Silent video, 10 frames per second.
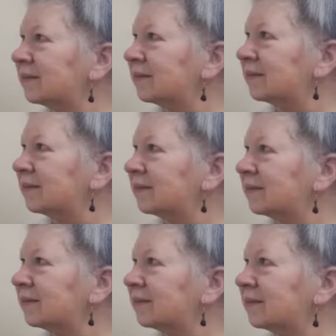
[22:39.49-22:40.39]

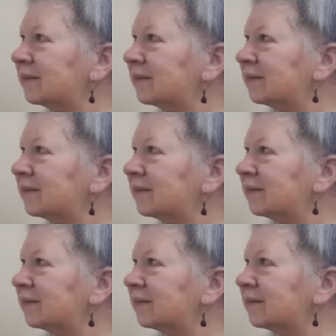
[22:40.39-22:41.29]

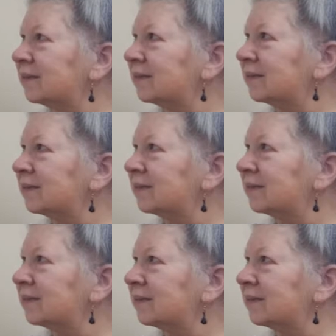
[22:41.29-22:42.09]
Nobody speaks.